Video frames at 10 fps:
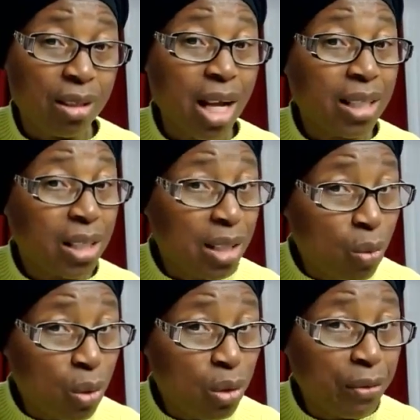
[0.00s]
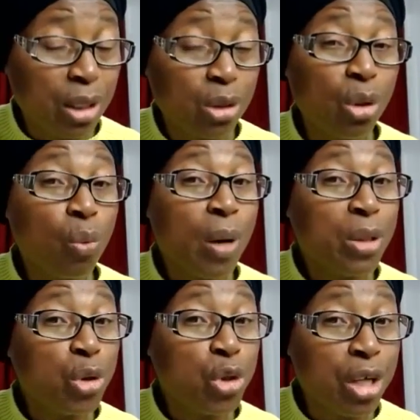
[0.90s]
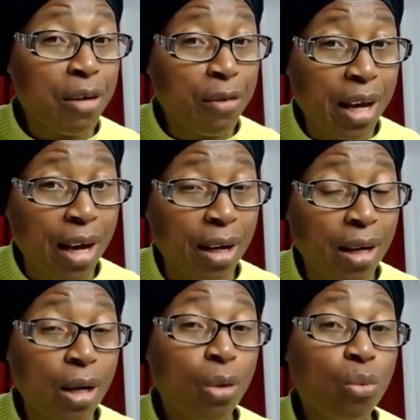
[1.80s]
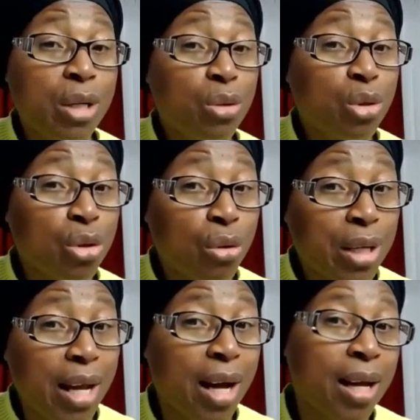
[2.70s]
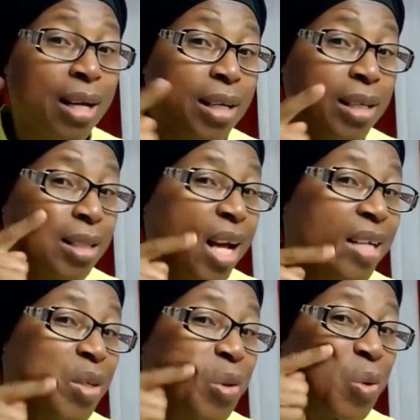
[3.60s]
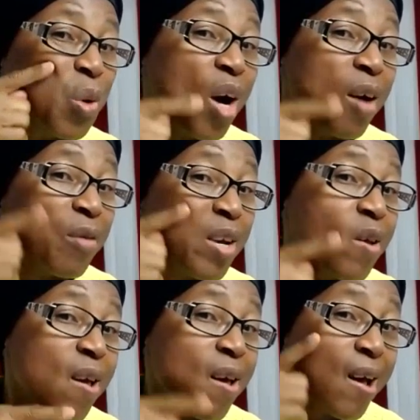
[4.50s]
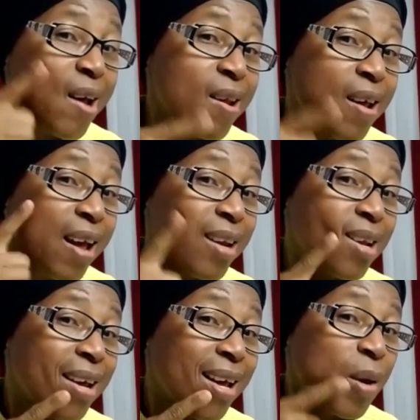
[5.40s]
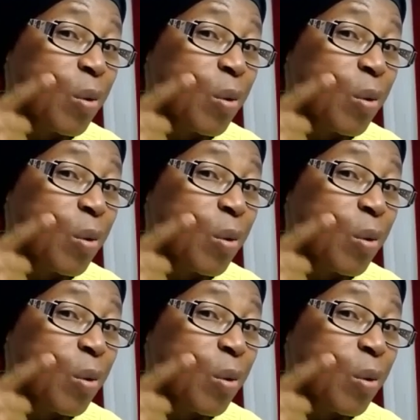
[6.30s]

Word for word: That is the word of the You know, when you shave hair, when you shorn hair, it's like this. You don't have any any any hair.